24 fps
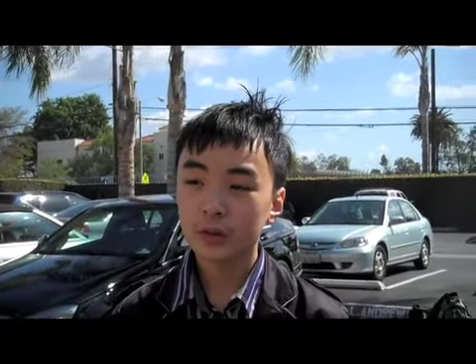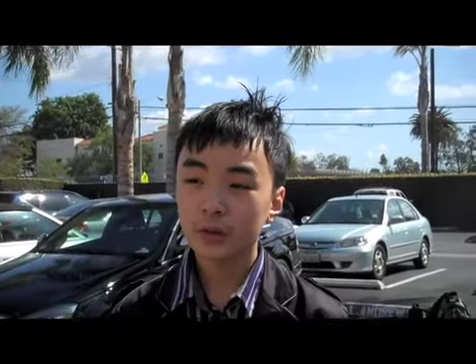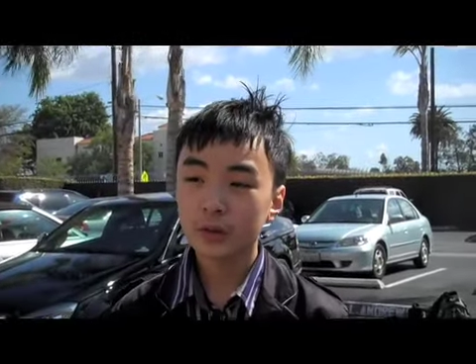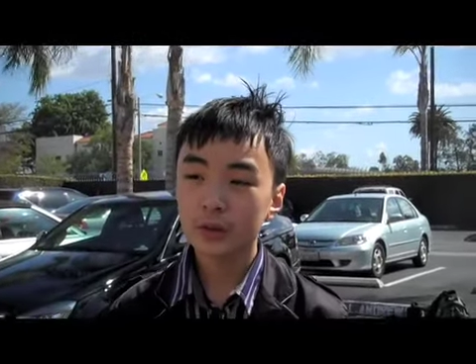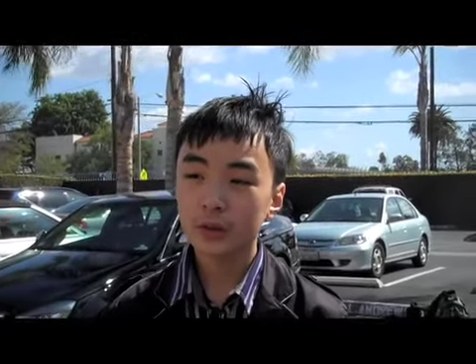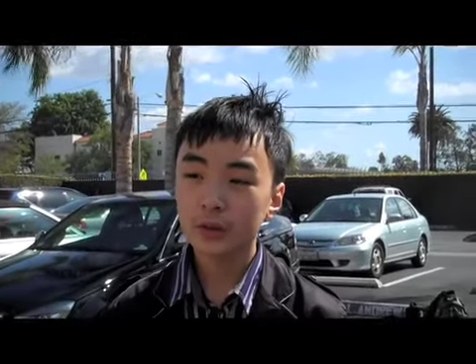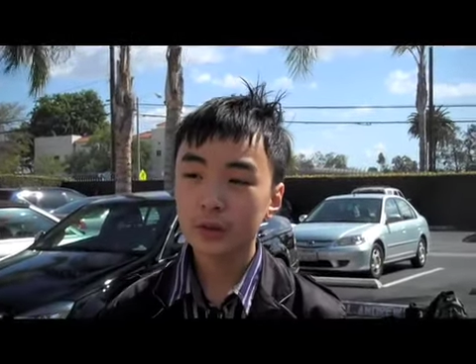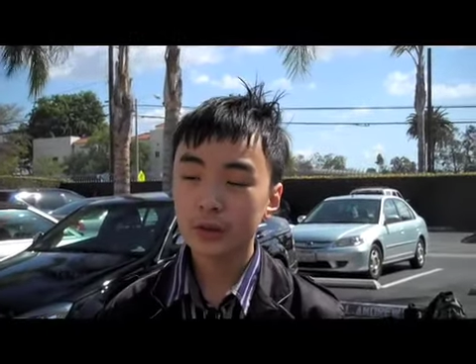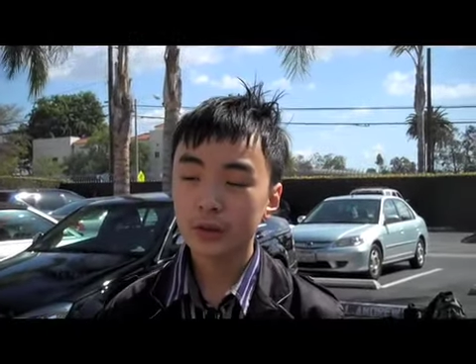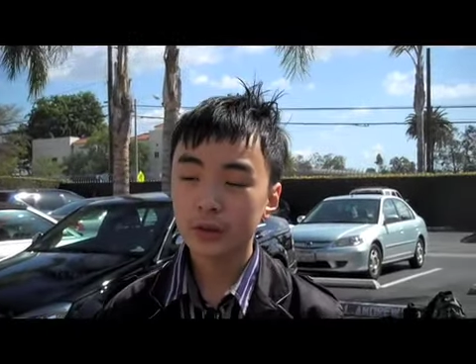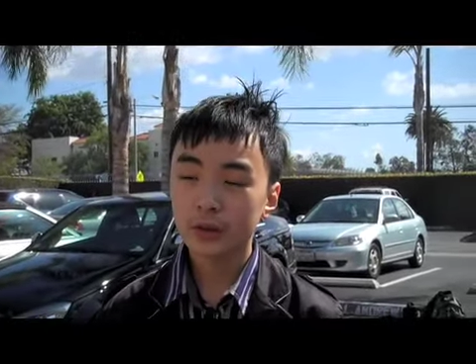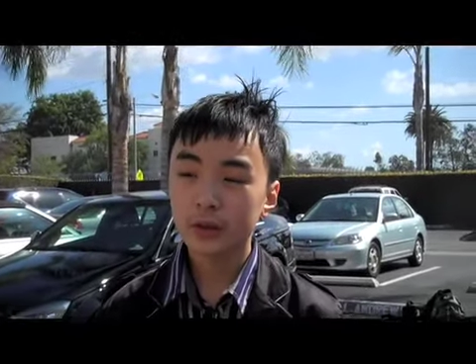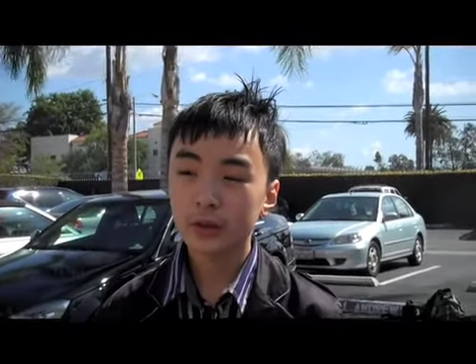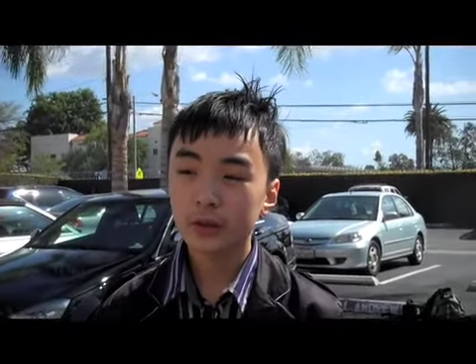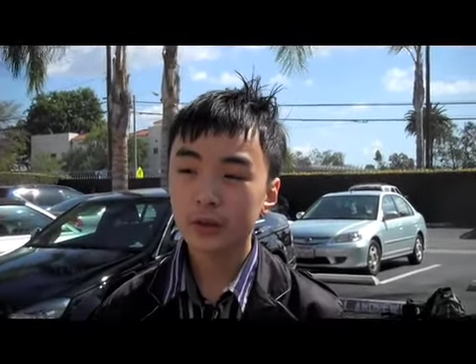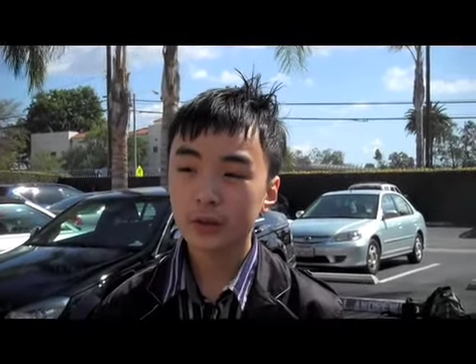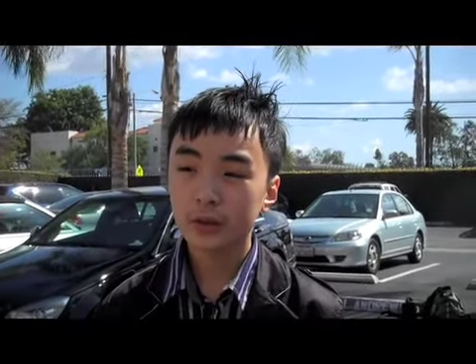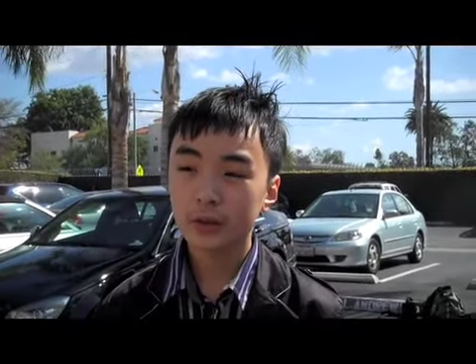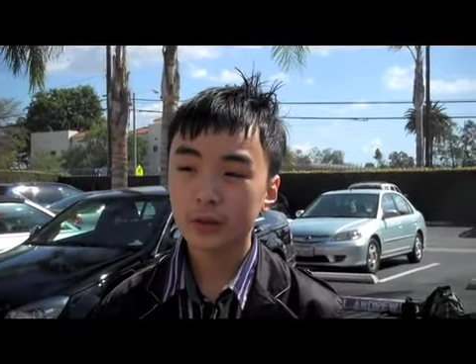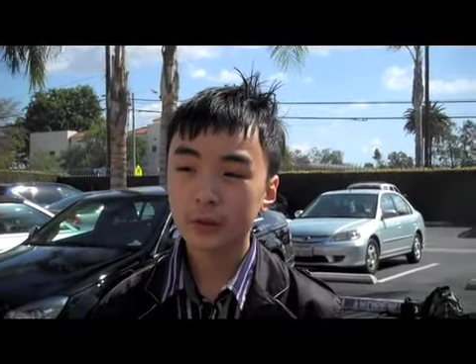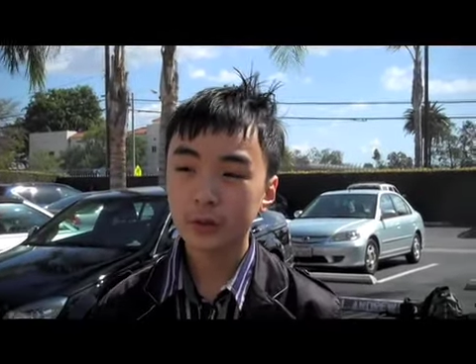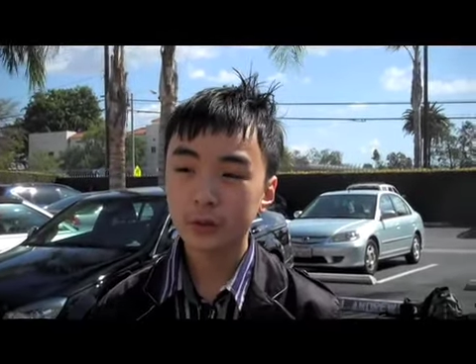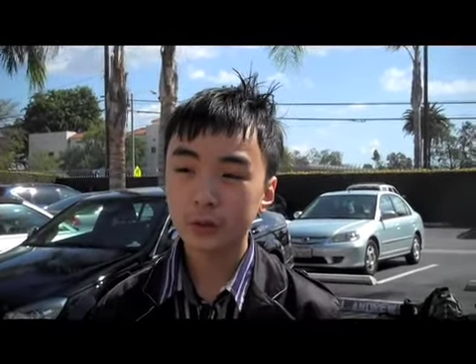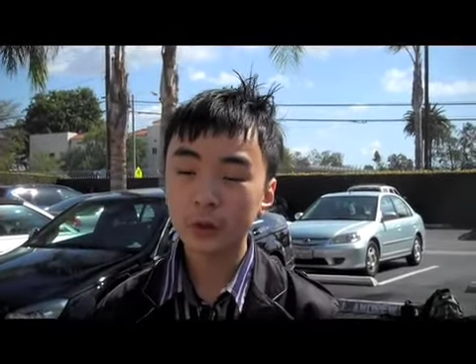Chinatown.
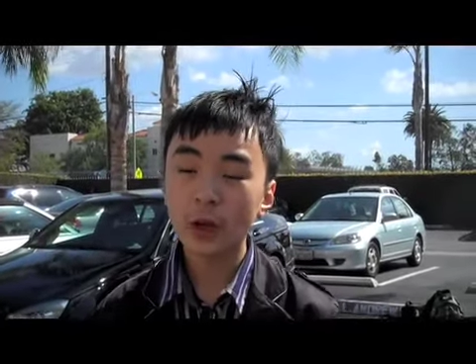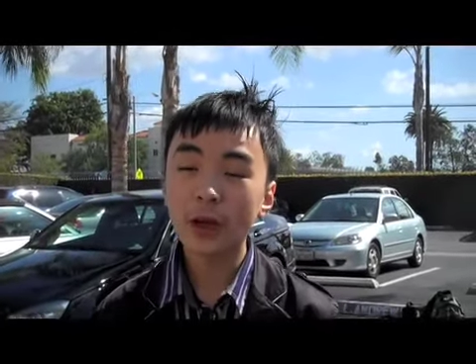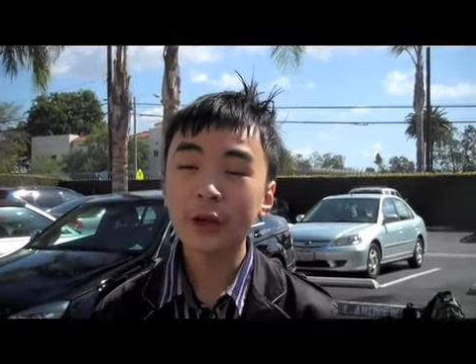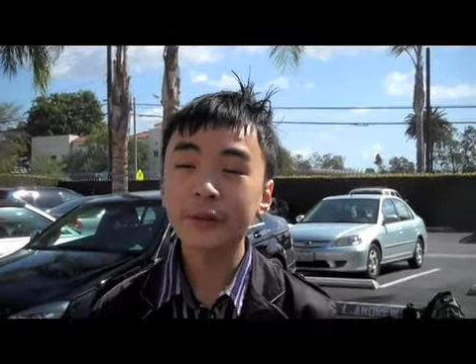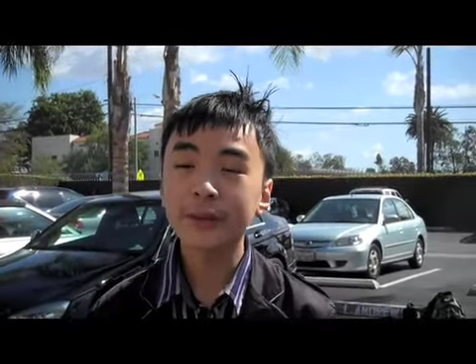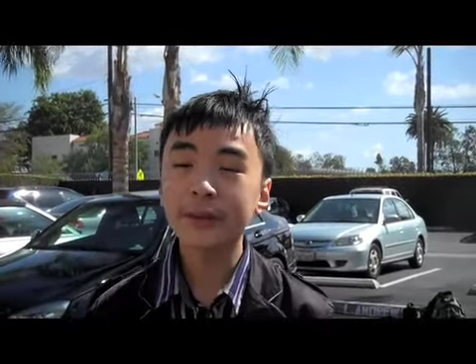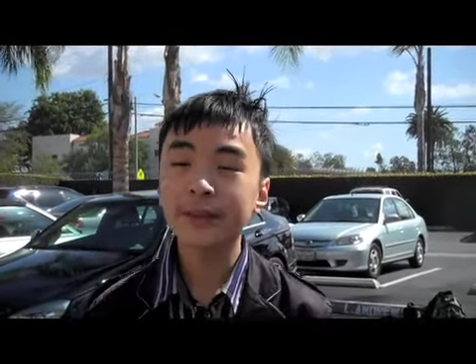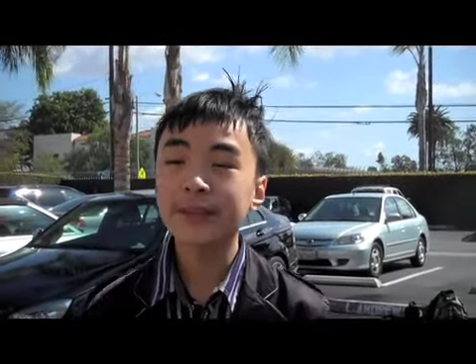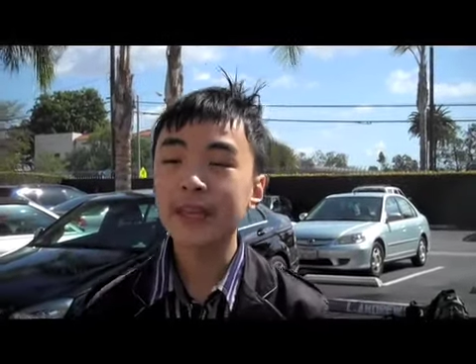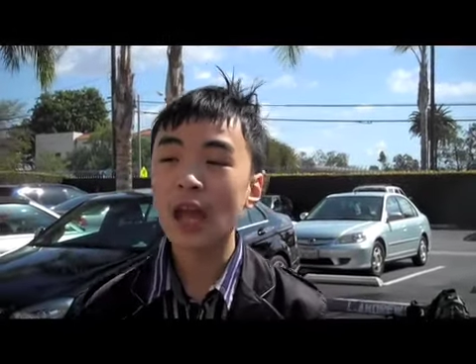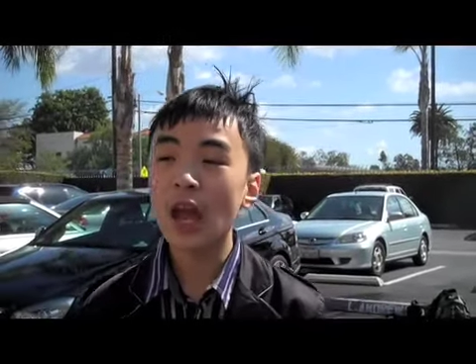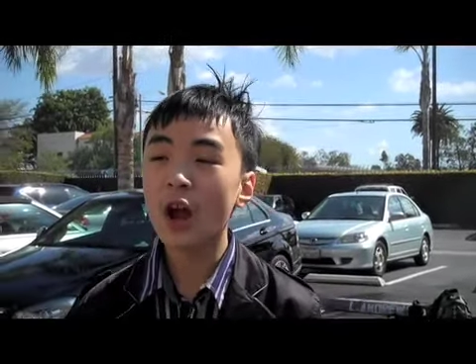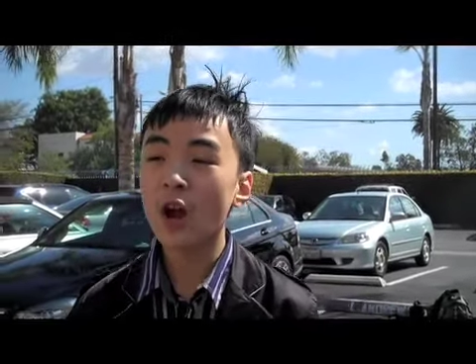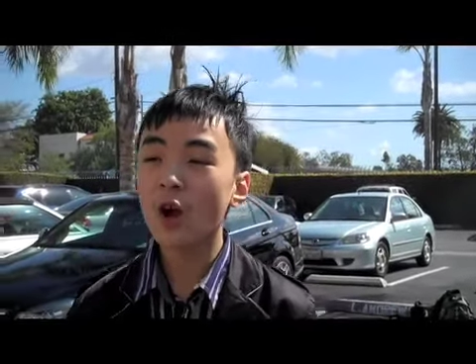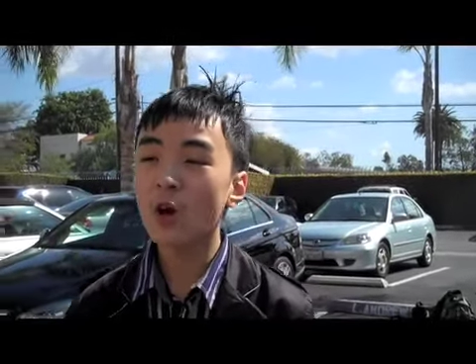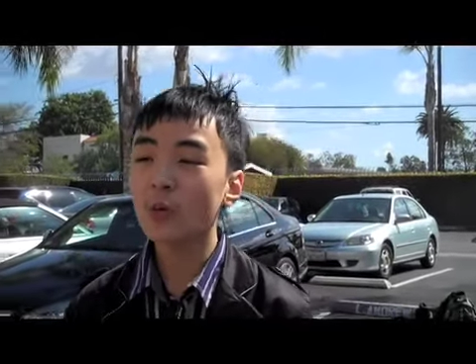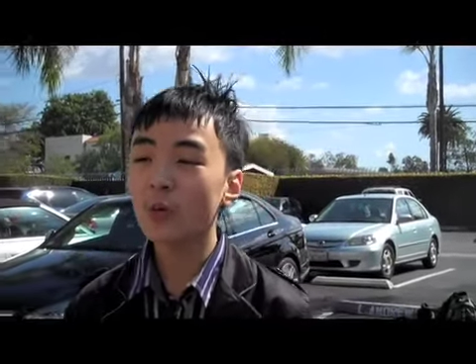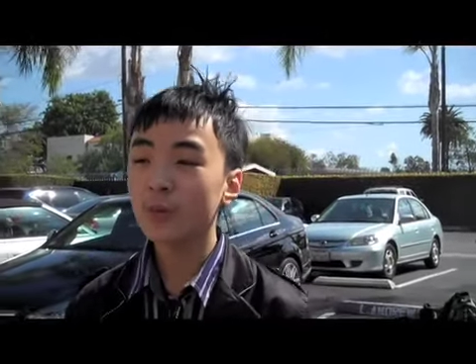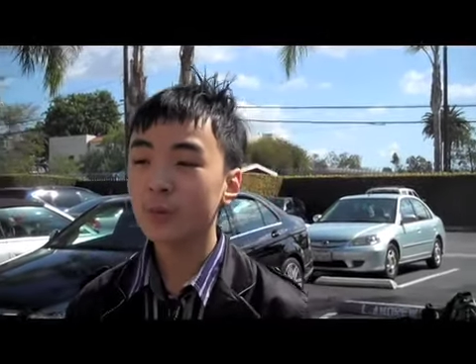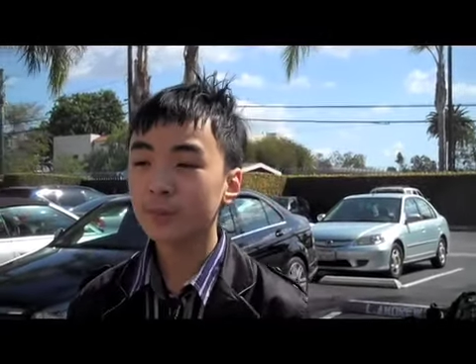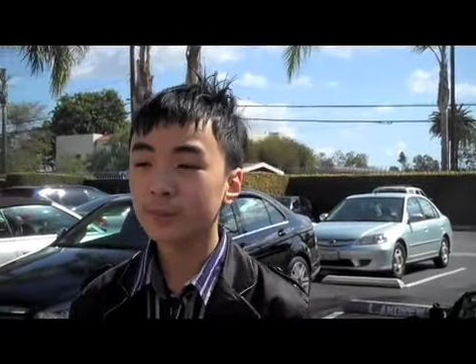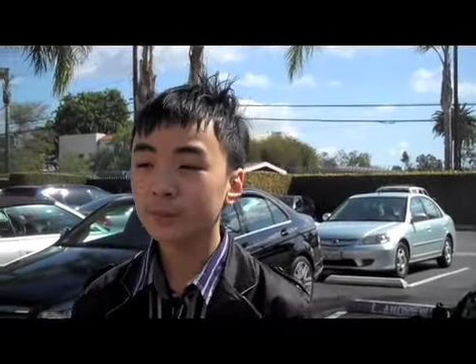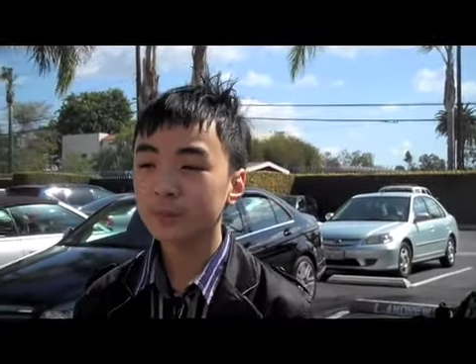Chinatown.